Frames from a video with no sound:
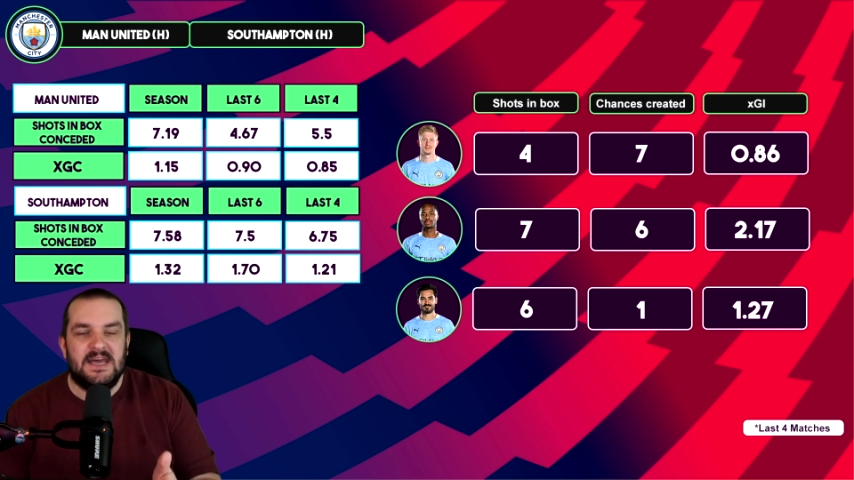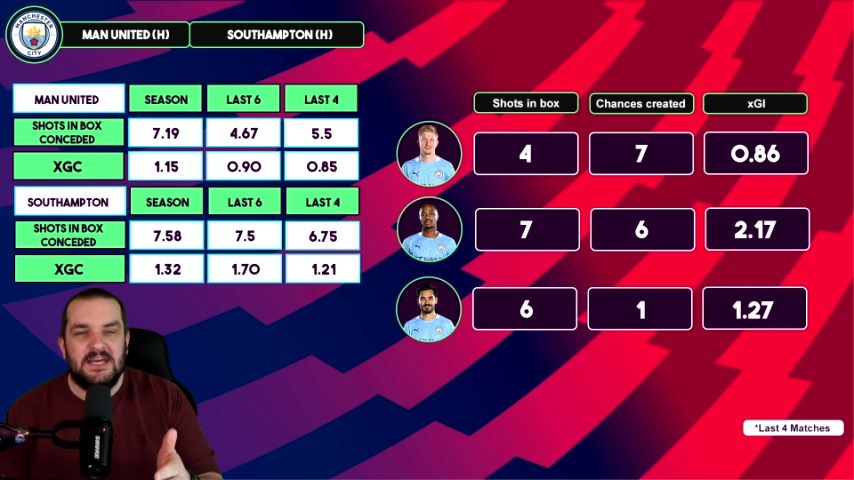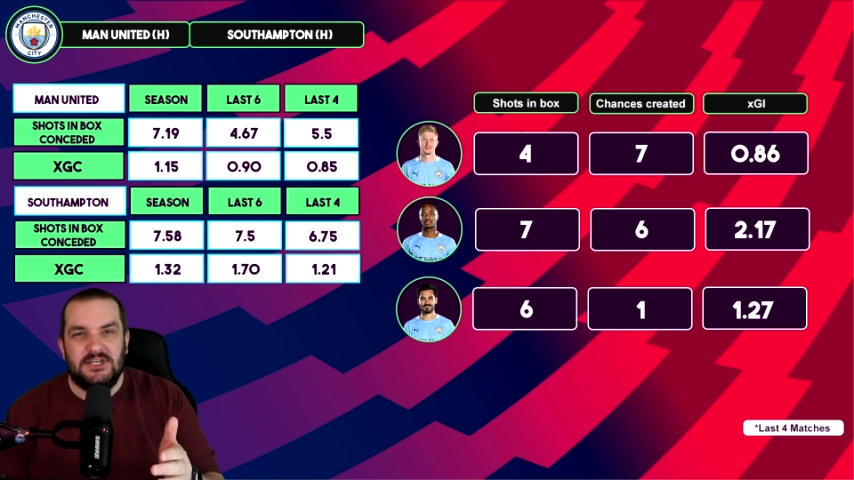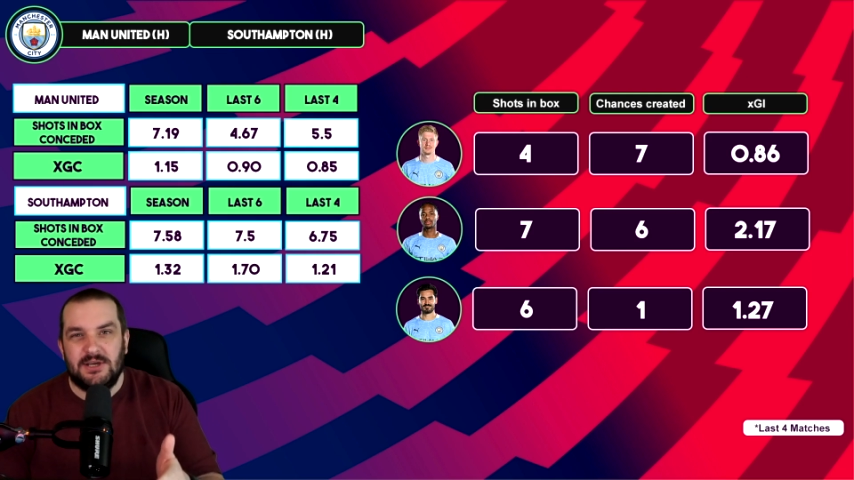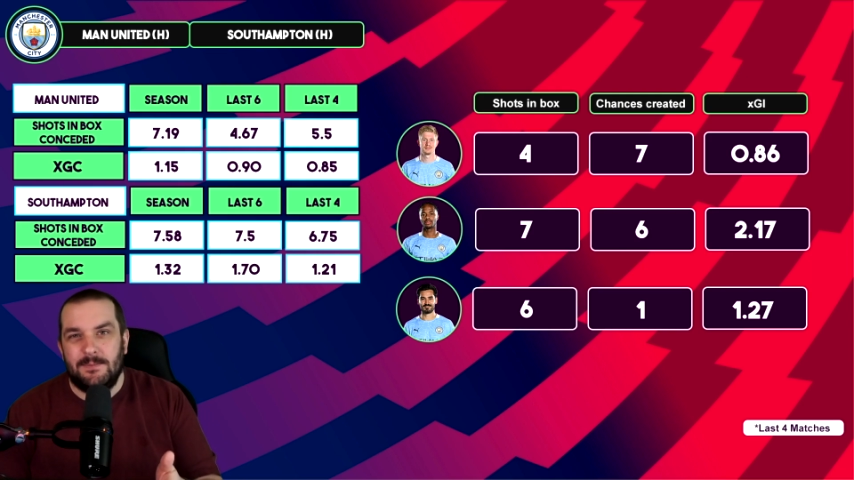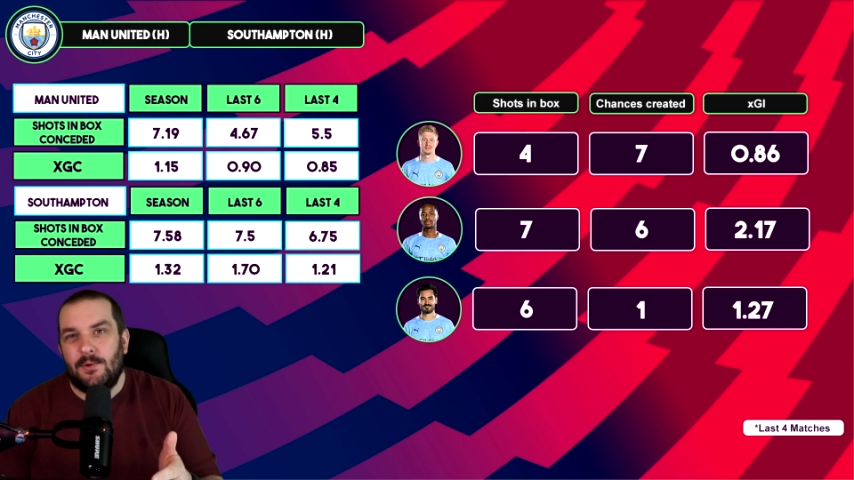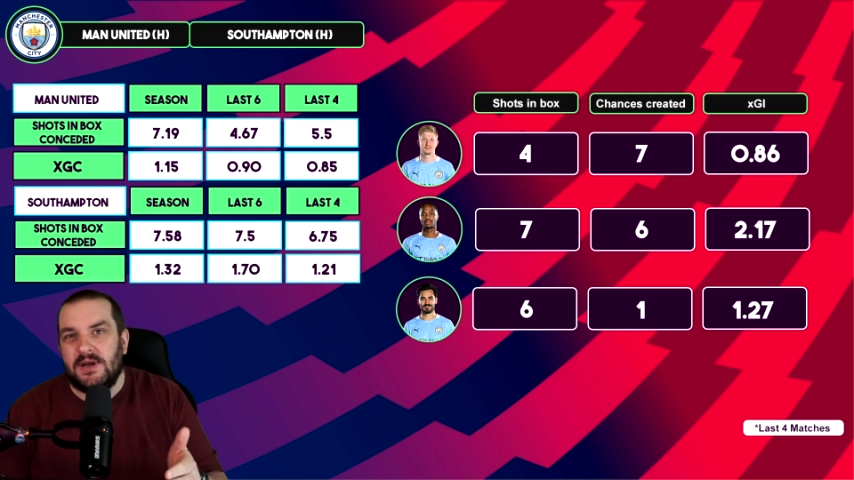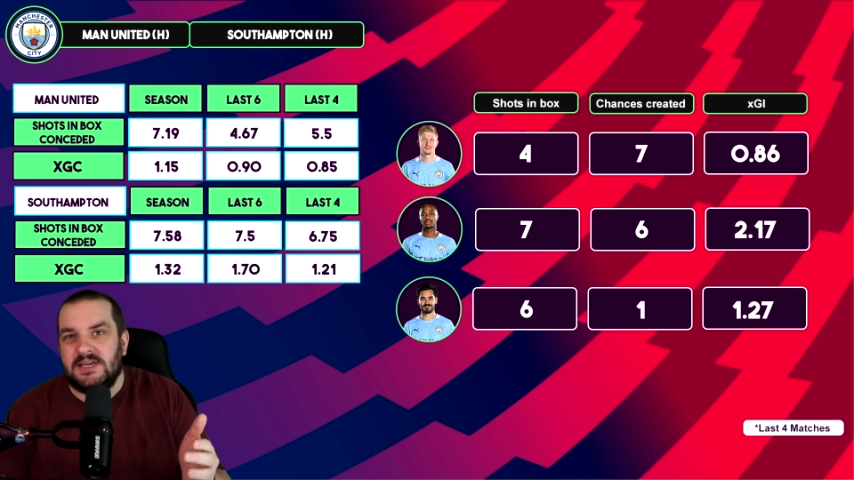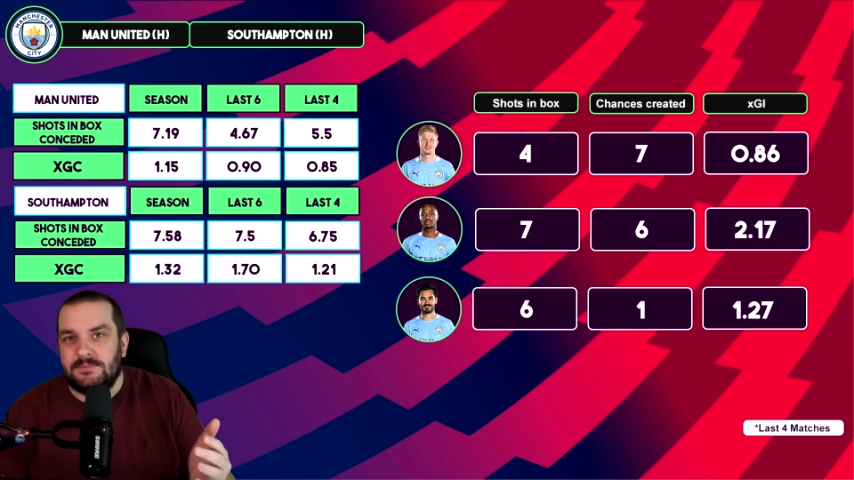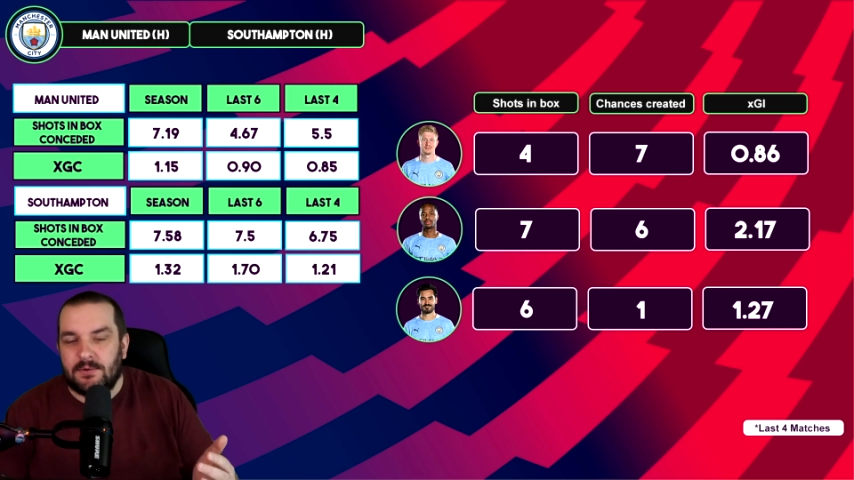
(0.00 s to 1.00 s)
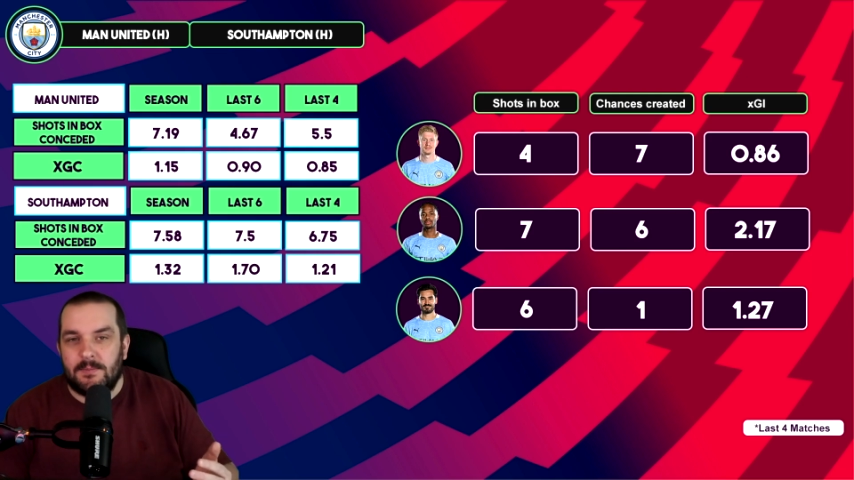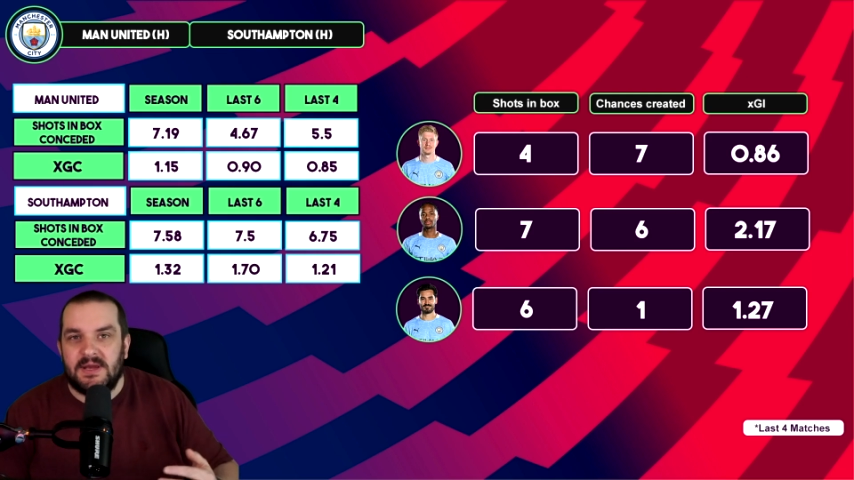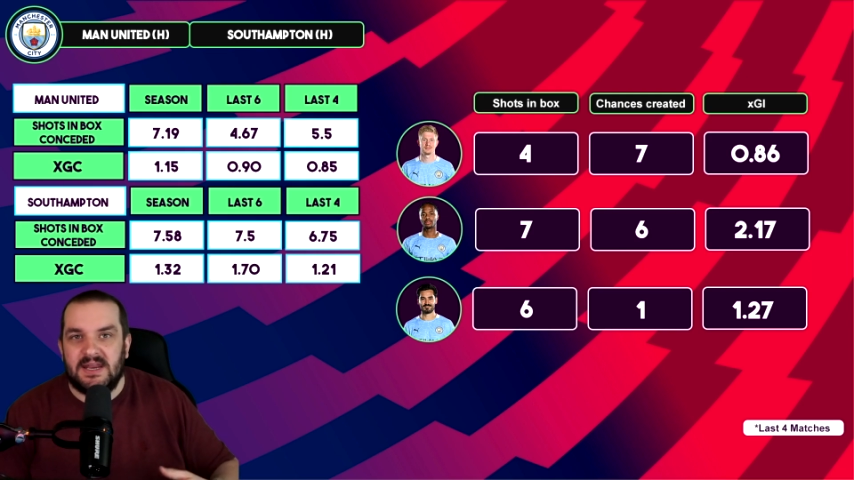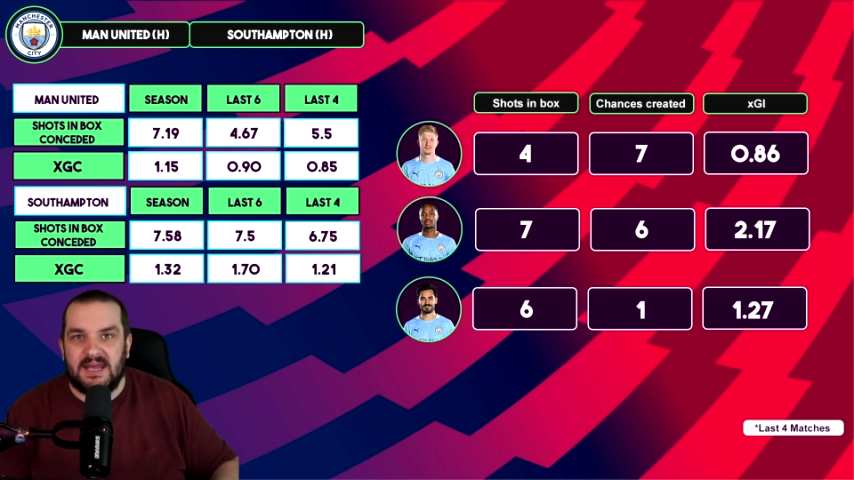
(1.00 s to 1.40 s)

At some point, he's probably going